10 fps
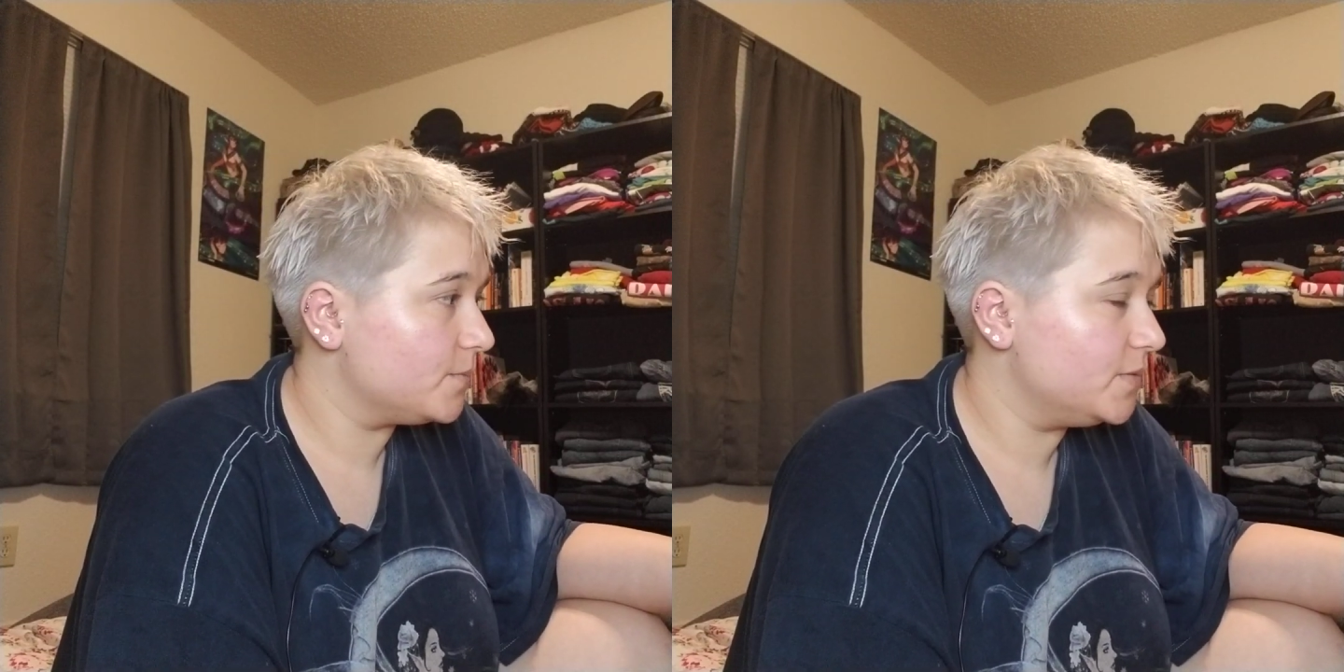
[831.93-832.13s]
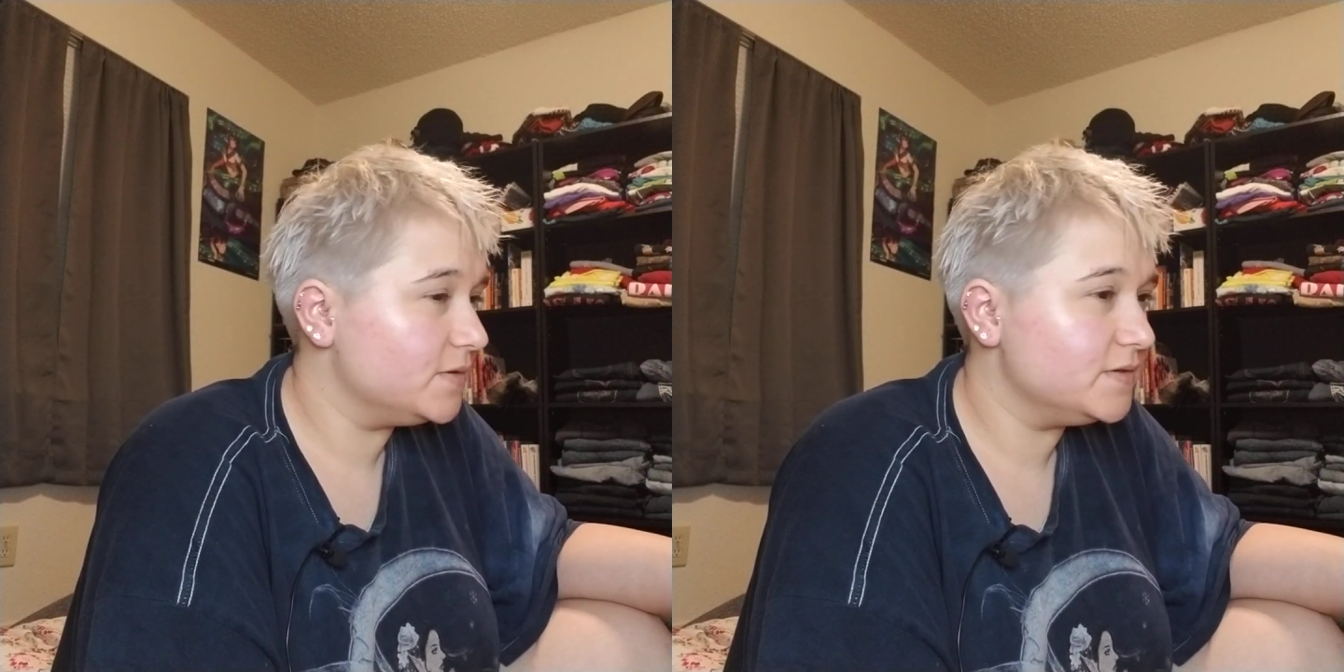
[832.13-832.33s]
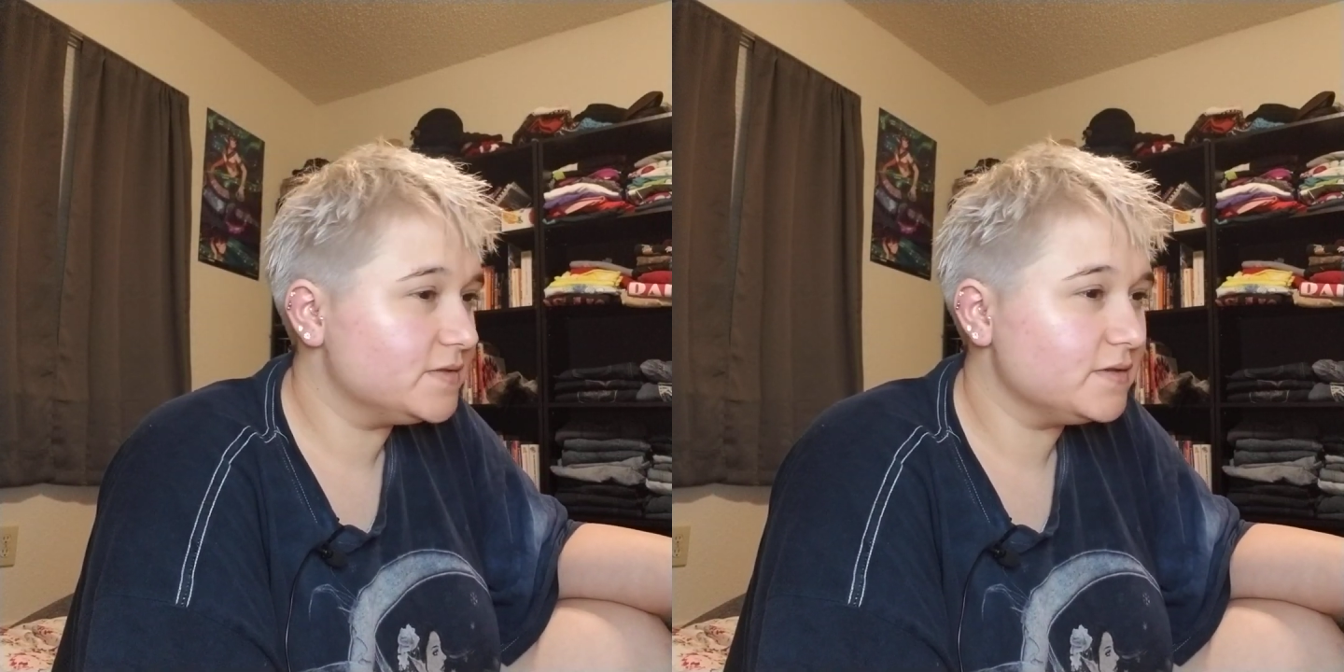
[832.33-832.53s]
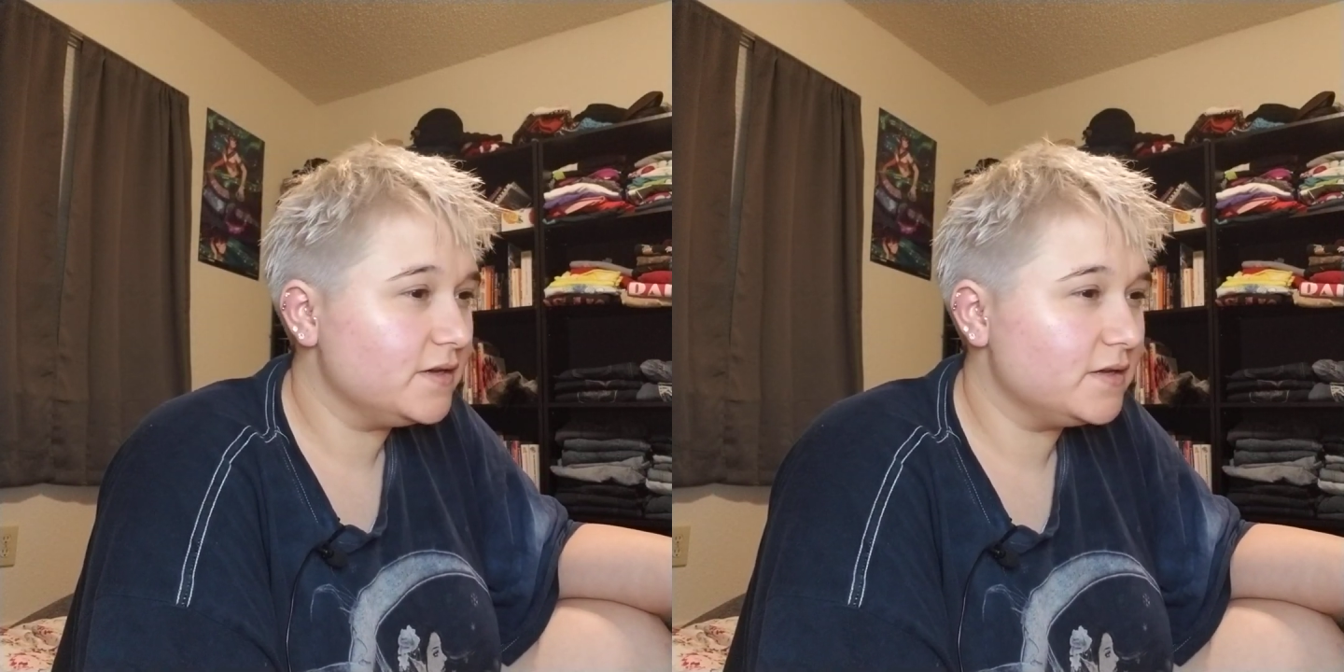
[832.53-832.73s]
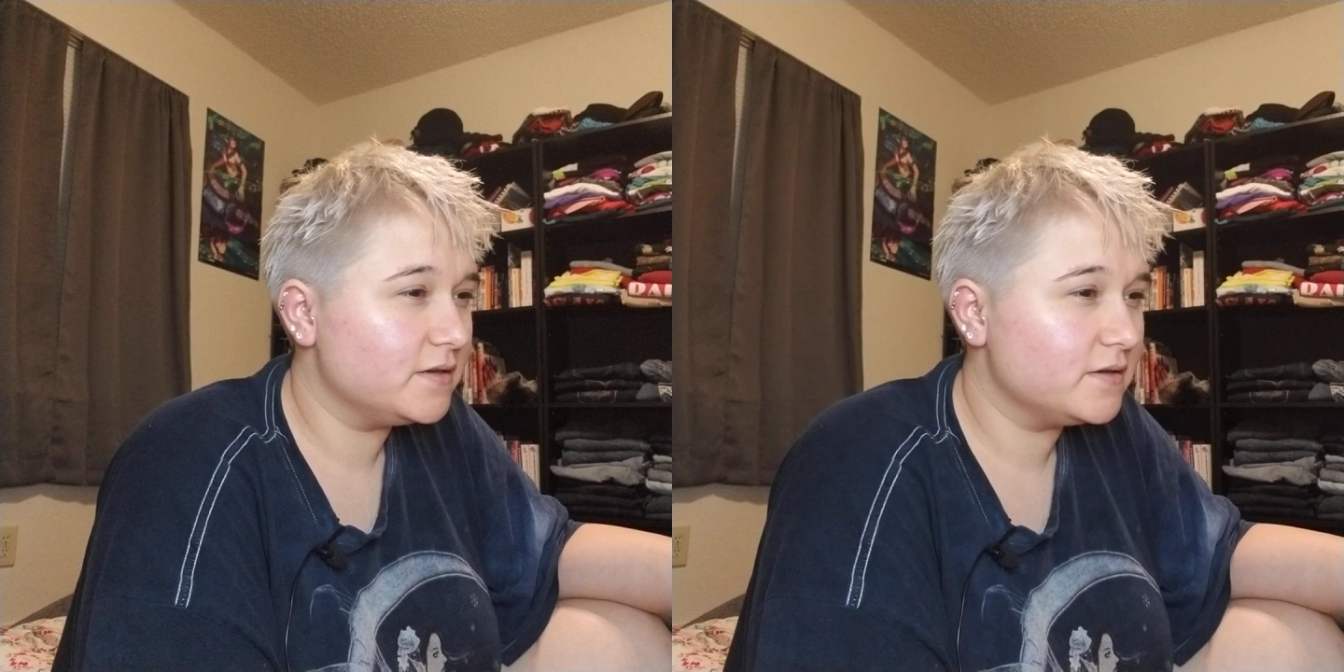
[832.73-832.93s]
But it's
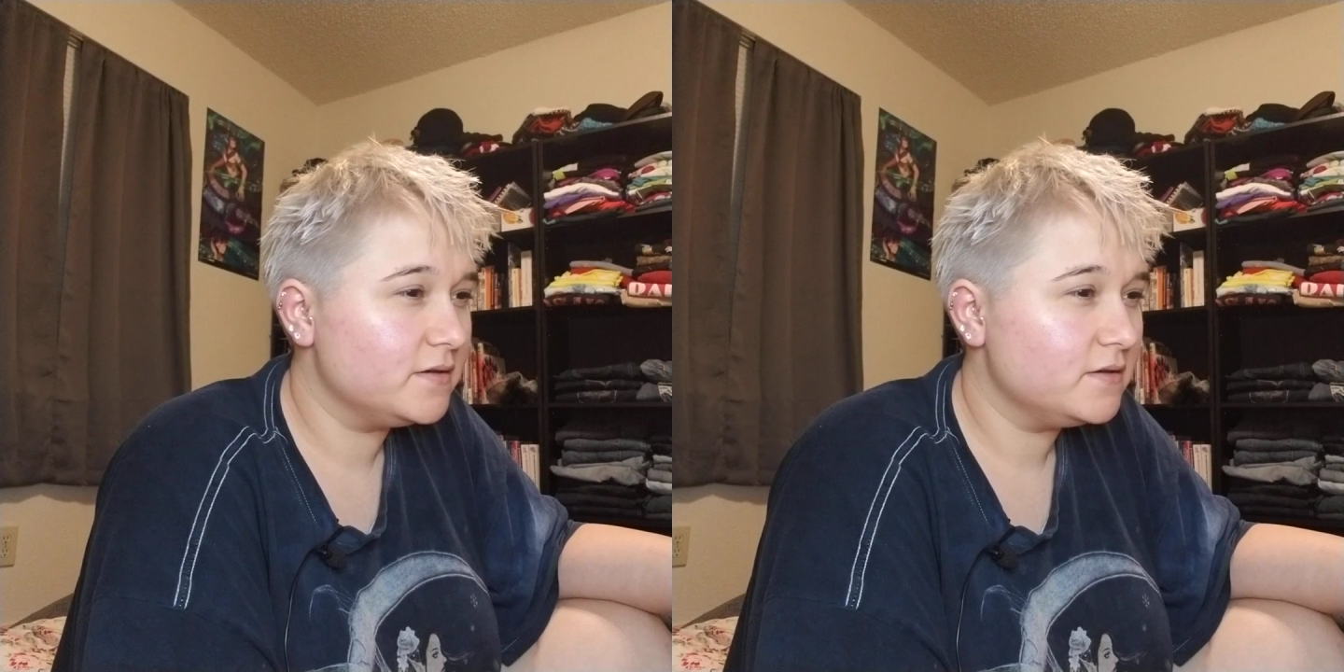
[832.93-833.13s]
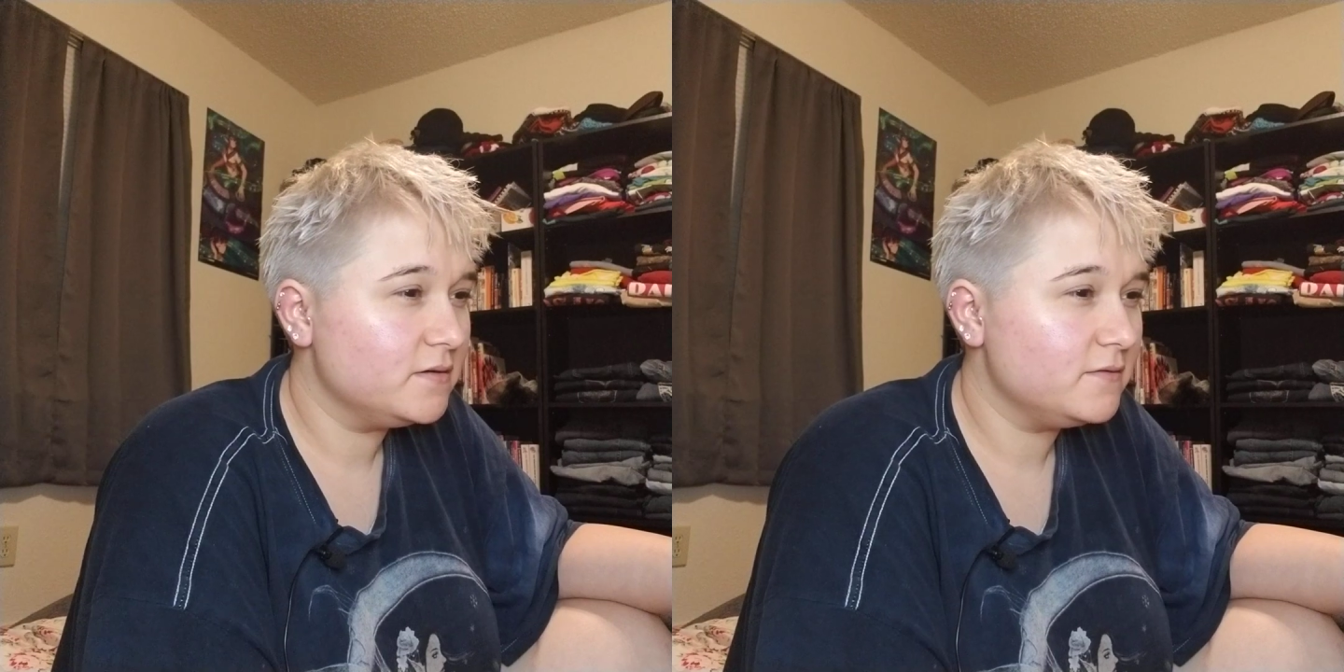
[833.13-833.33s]
like,